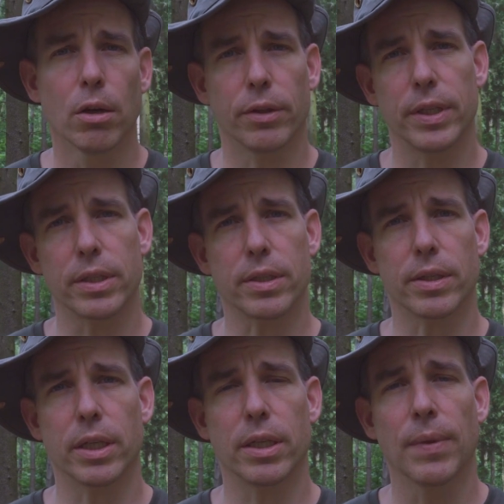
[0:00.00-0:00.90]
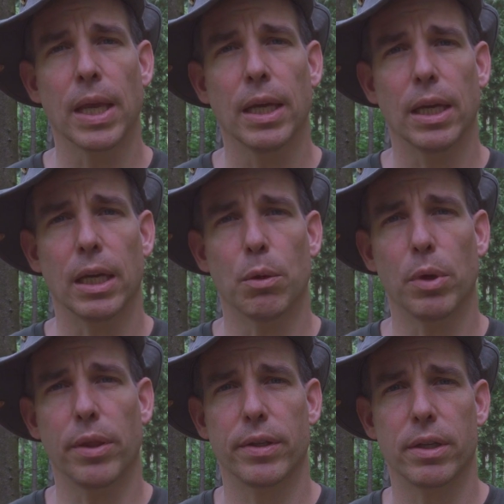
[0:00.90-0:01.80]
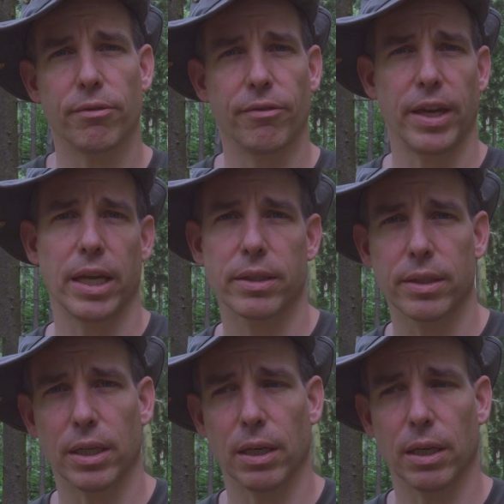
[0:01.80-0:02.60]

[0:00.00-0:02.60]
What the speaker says: On the other side, will this affect